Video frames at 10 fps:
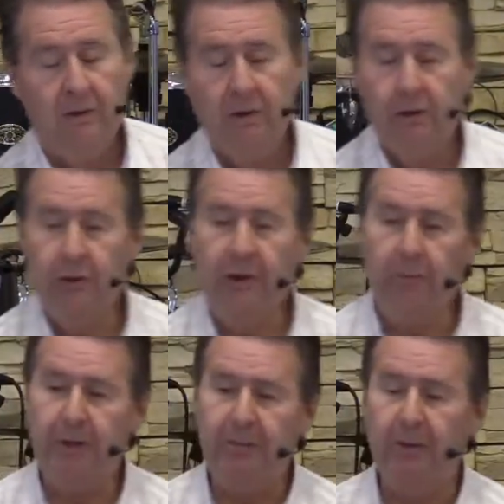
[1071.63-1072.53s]
You hear
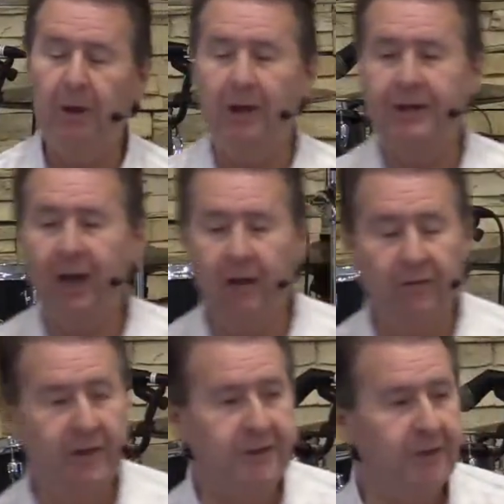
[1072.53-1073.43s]
people on
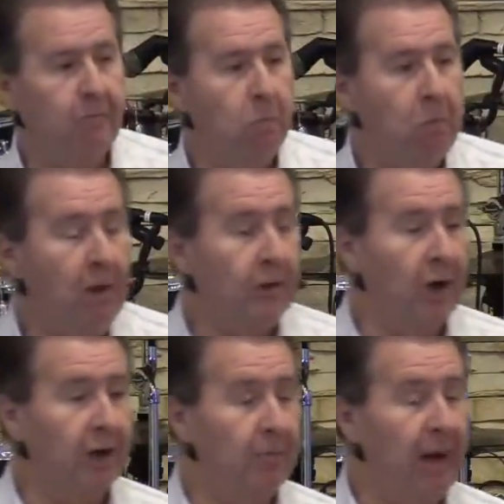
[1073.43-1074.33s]
television
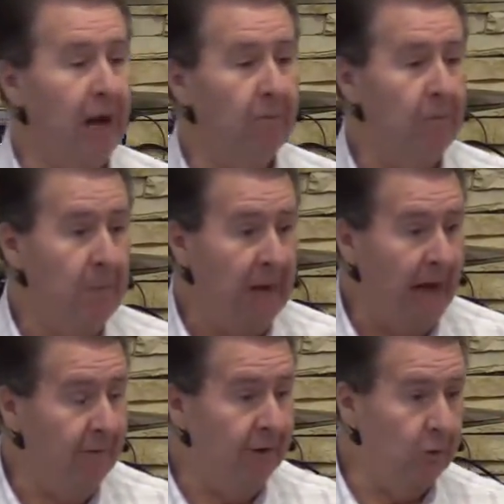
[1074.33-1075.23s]
talking about
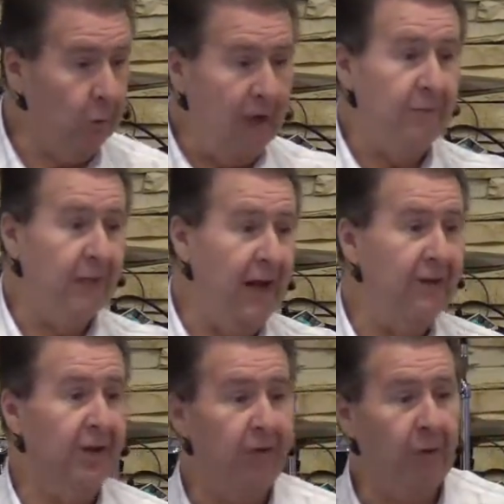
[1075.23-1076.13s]
having great faith,
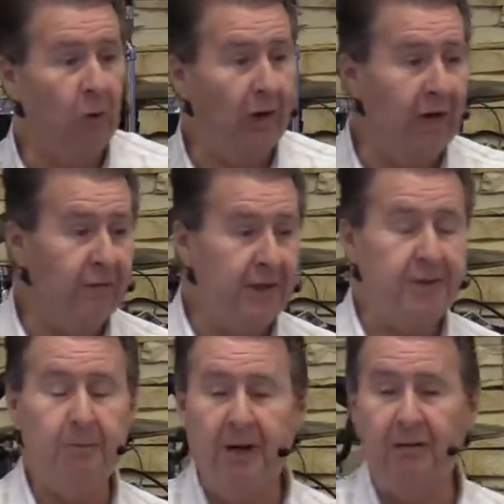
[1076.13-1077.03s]
and if you only have this
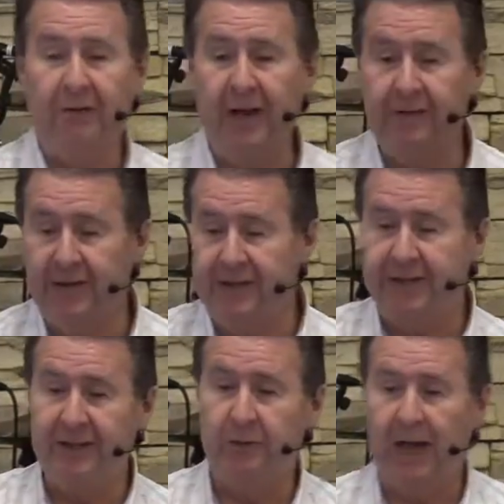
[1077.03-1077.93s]
amount of faith, these
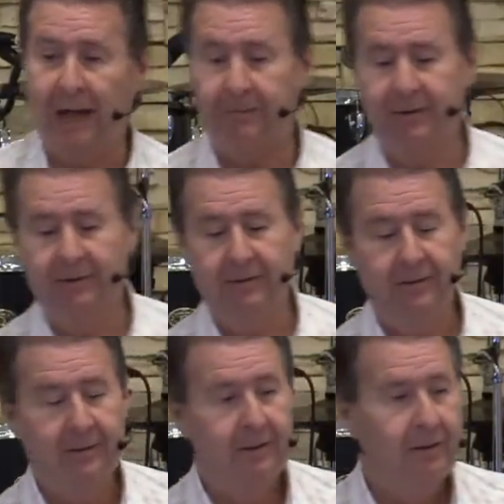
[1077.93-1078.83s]
things will happen.
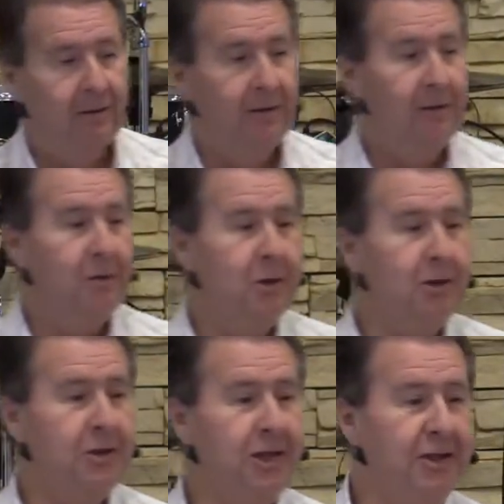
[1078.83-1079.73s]

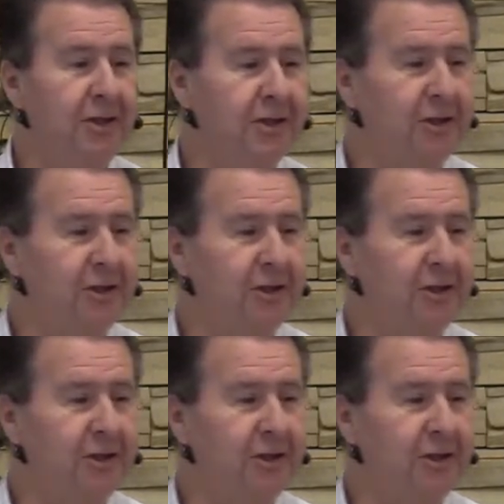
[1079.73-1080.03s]
Jesus is